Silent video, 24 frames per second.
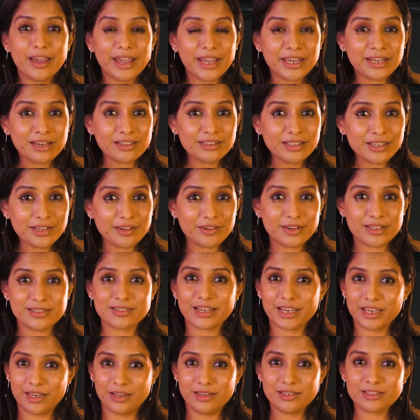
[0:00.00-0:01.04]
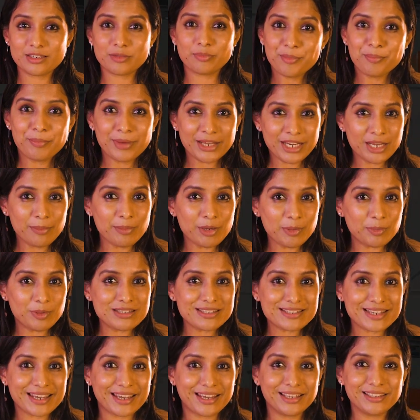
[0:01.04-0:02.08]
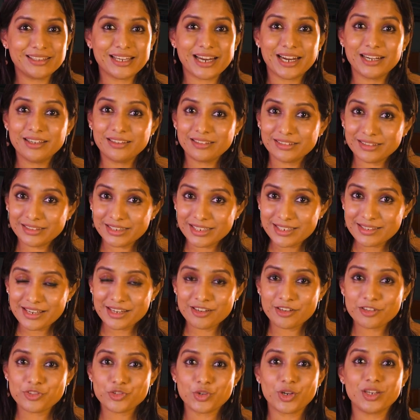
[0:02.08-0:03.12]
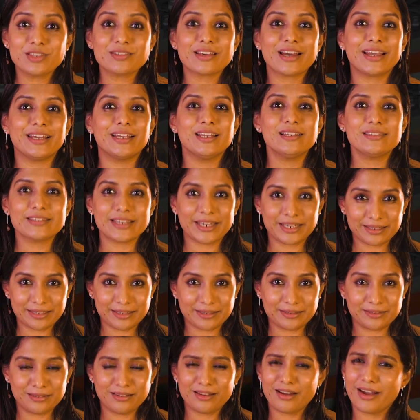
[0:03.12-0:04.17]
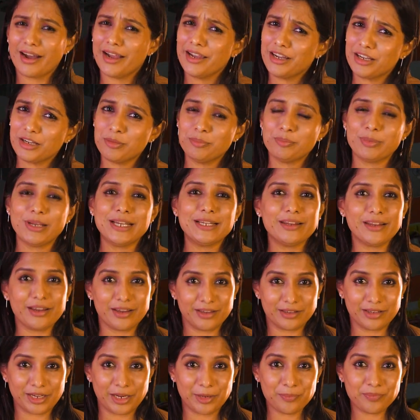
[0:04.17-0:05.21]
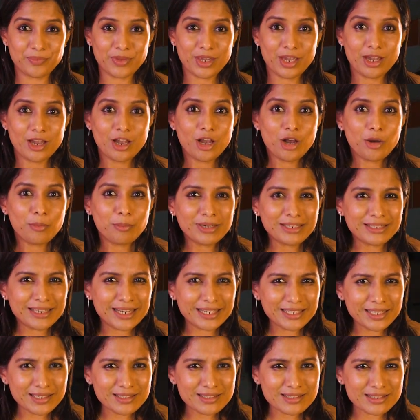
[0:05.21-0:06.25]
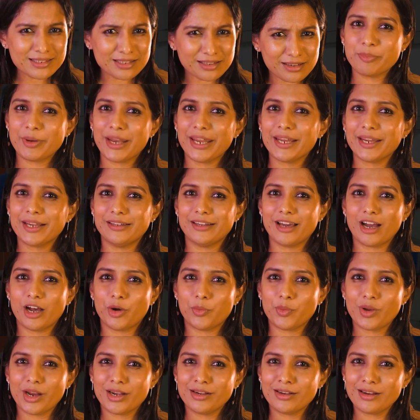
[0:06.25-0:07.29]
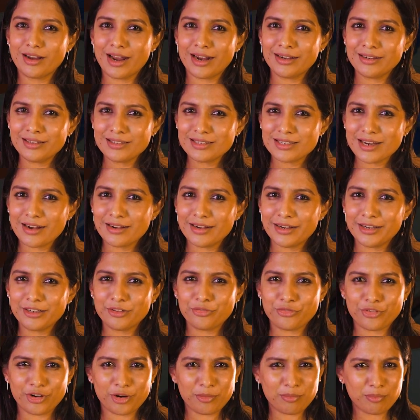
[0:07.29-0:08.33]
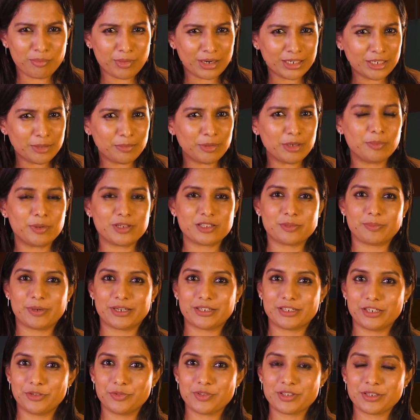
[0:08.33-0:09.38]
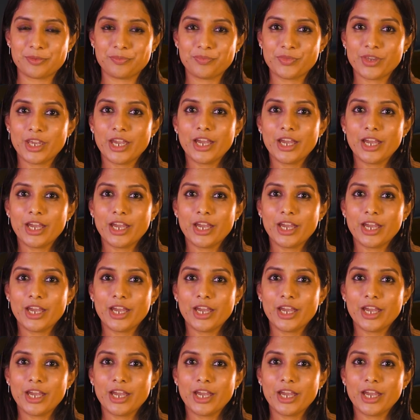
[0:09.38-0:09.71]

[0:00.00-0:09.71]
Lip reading: Another risk is, many people say that this industry is highly cyclical. I completely agree. But let us break it down and understand it from multiple perspectives.